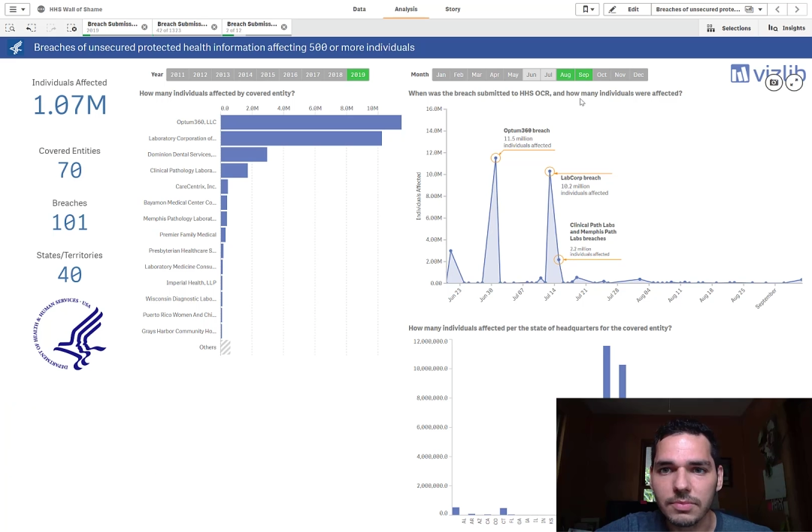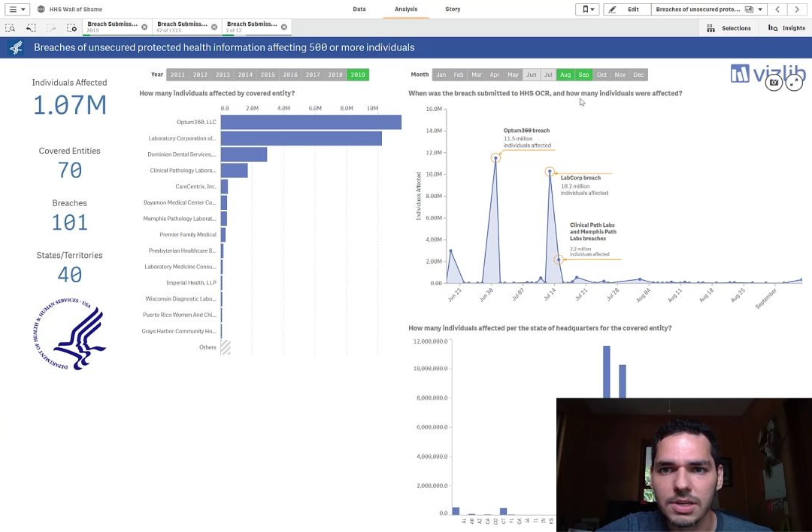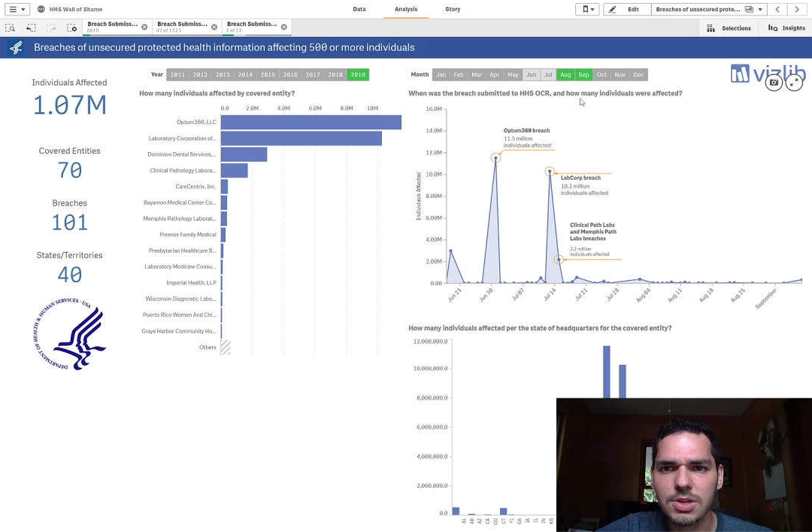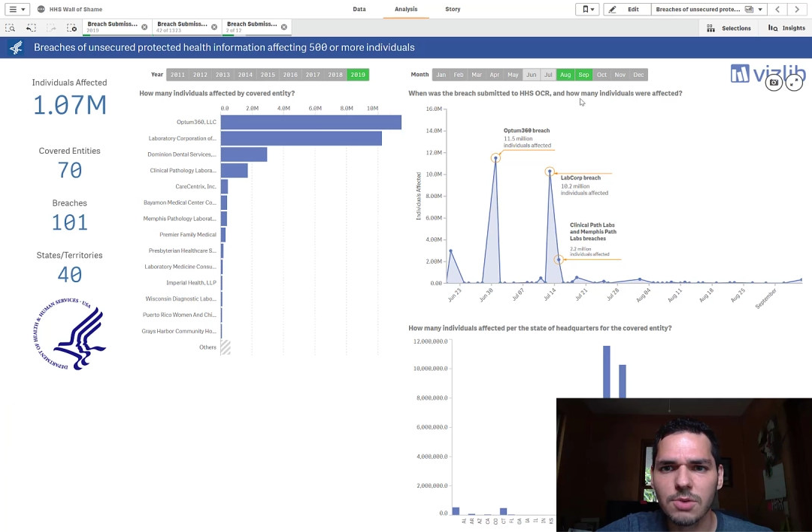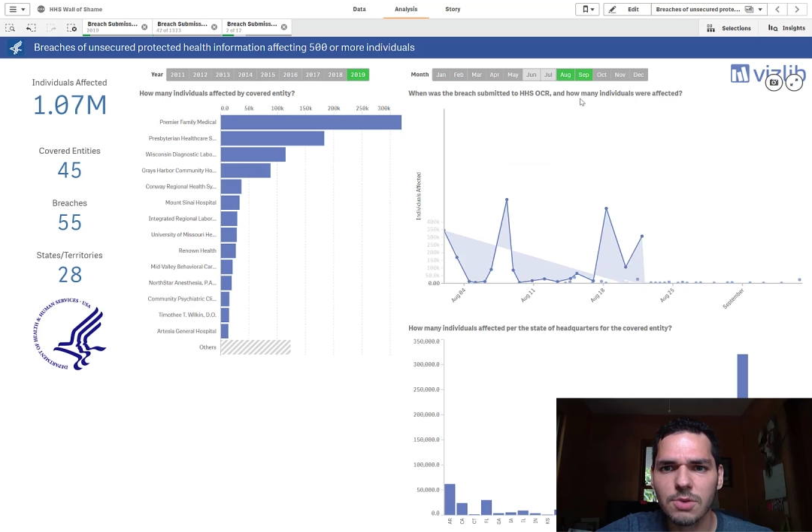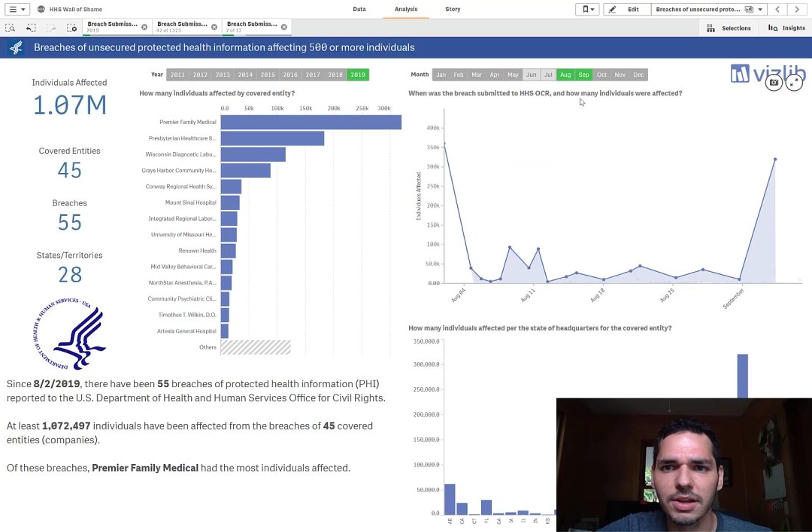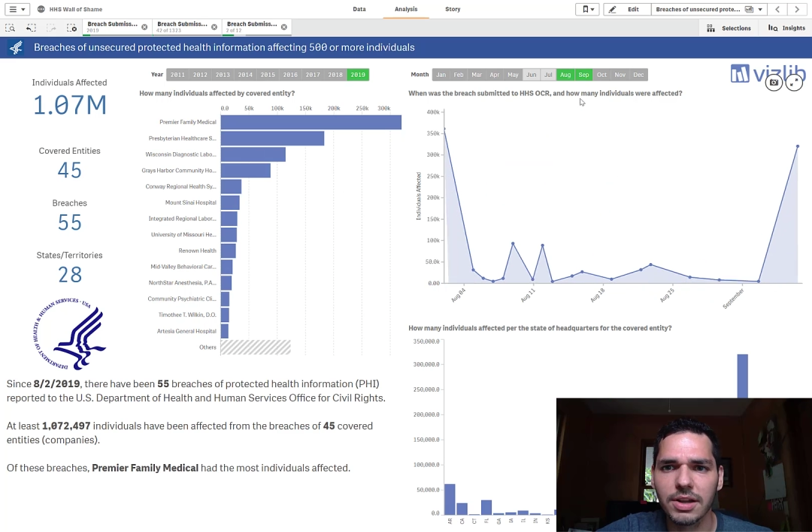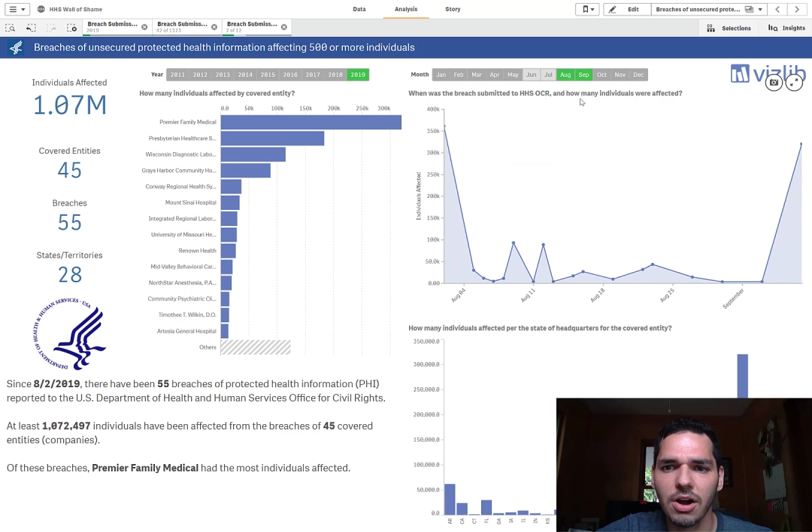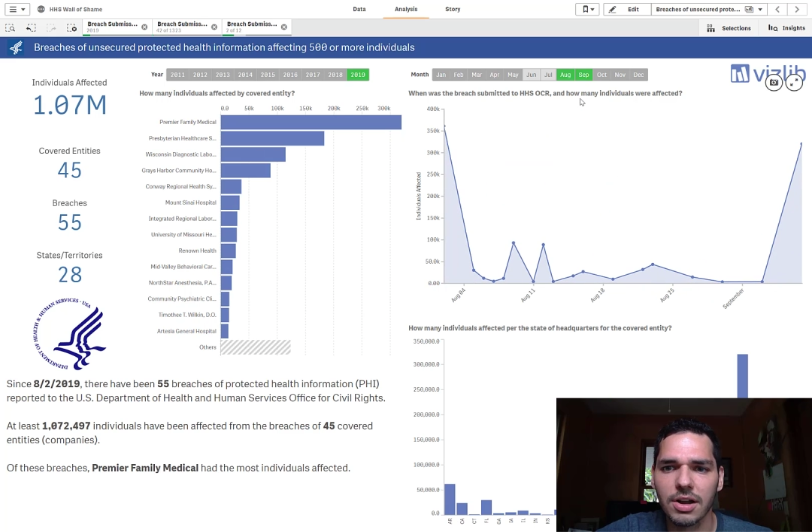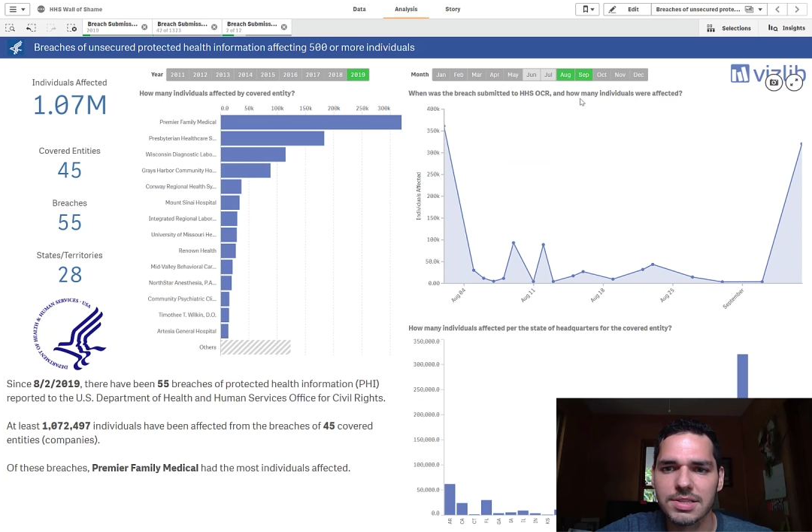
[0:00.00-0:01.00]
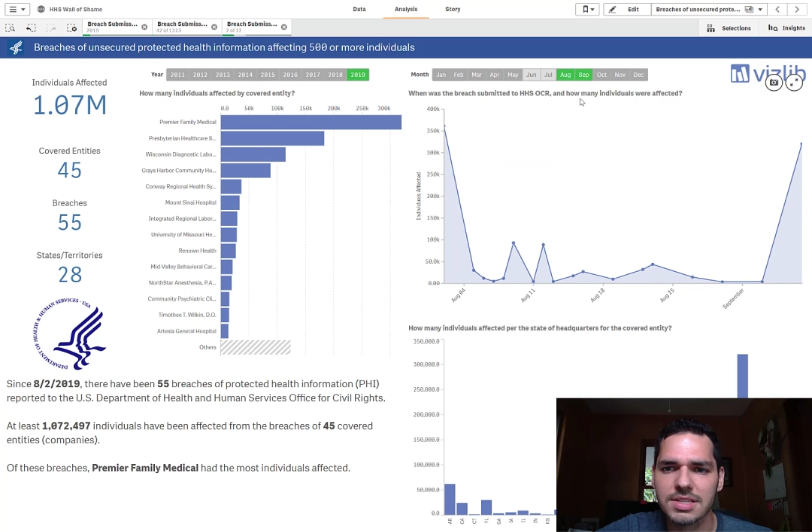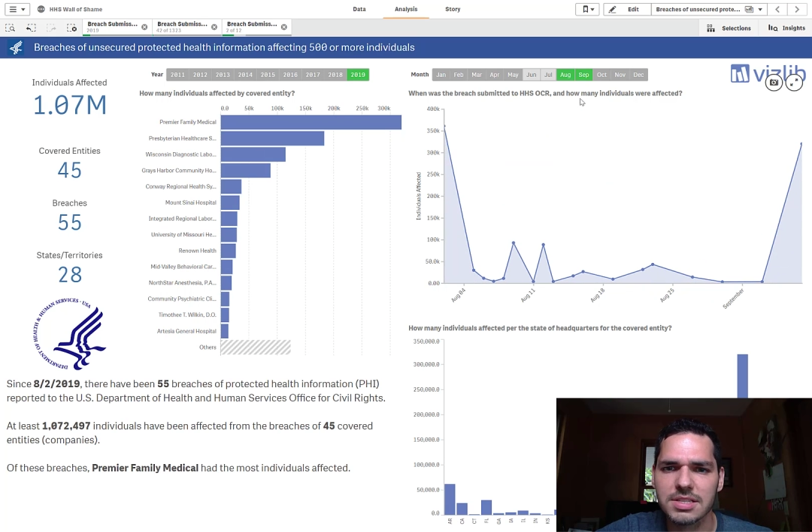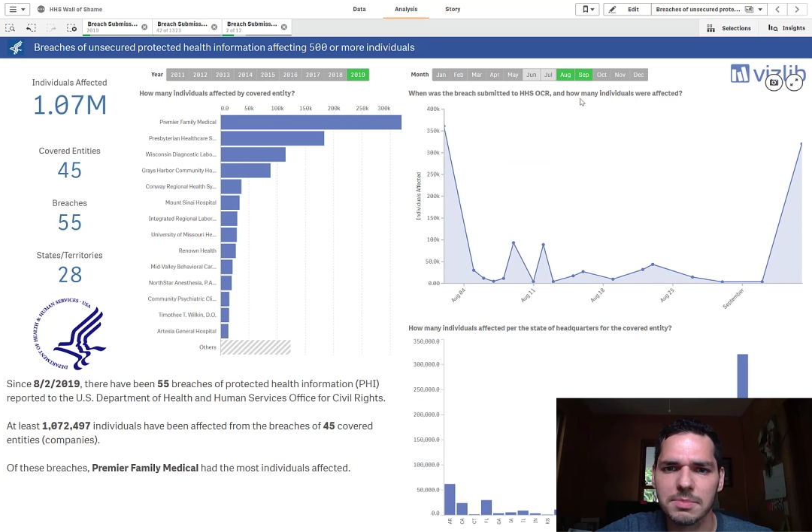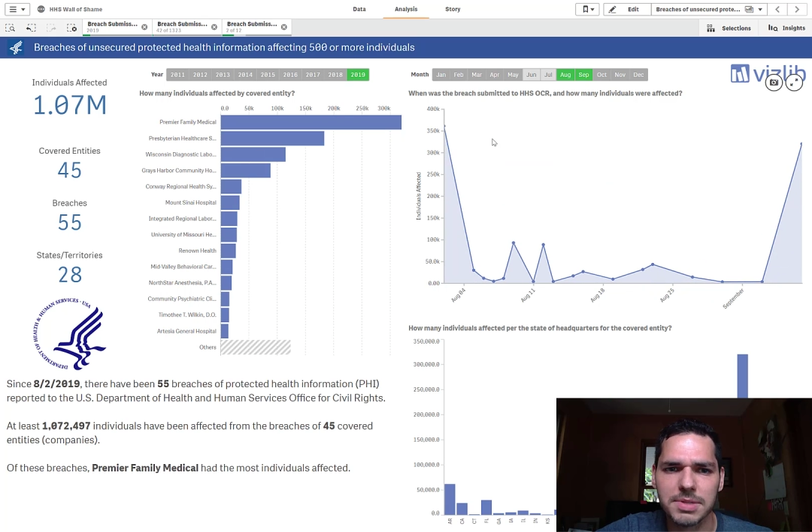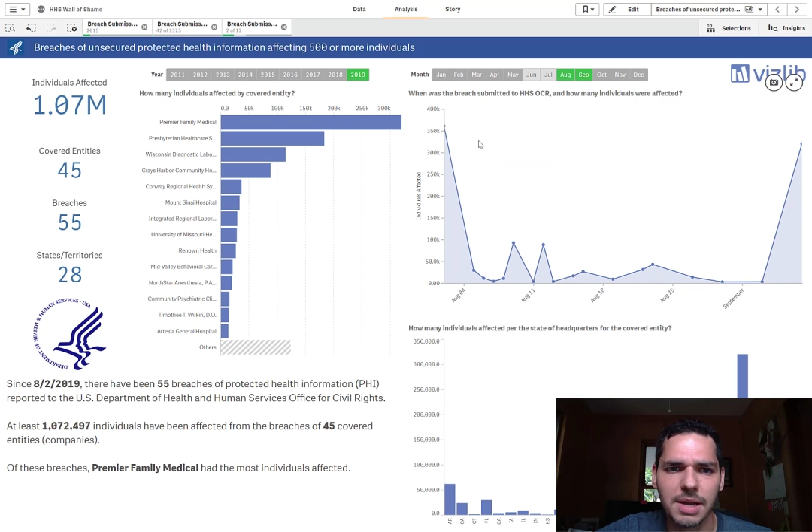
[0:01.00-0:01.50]
So if we look at August to
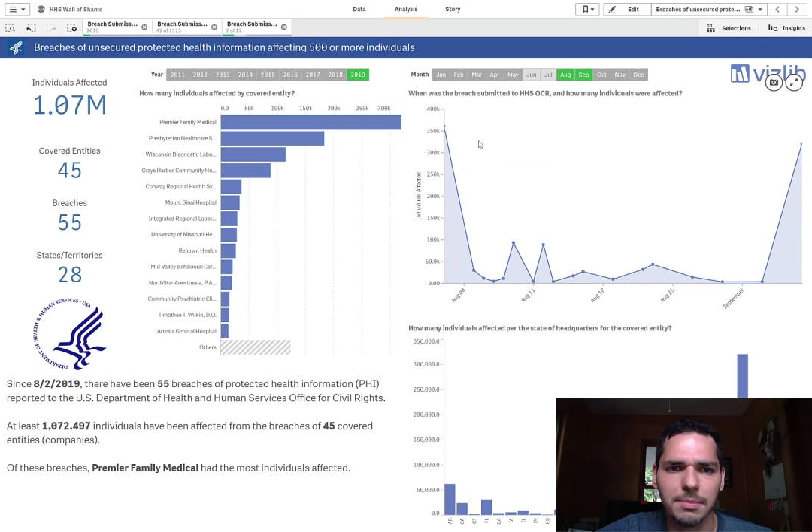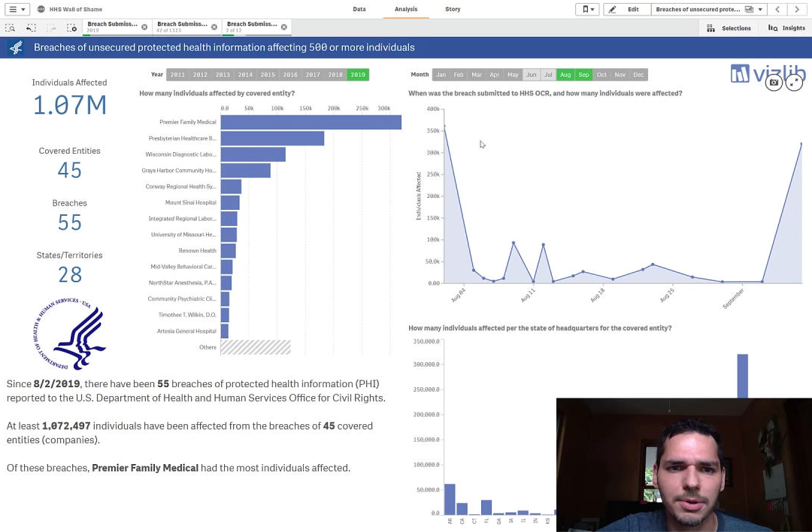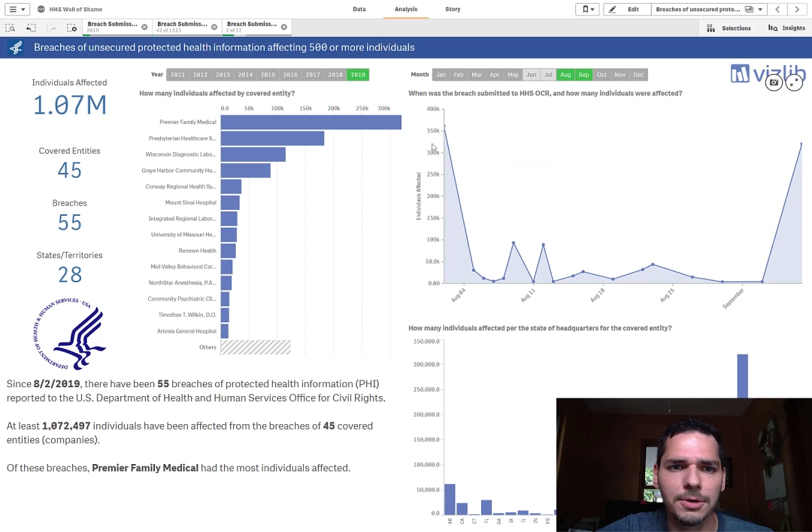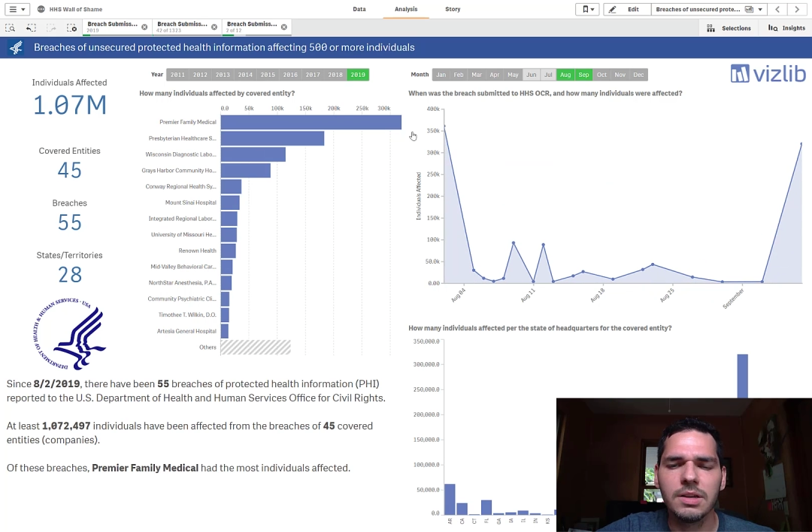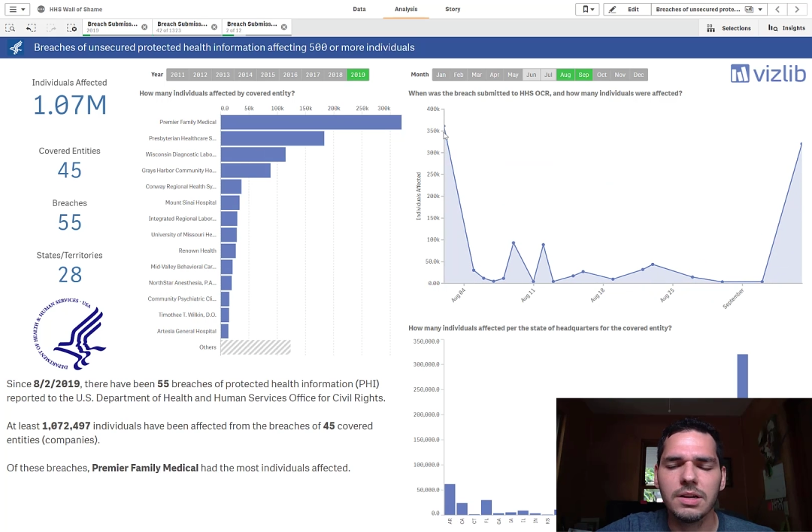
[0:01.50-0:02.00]
September,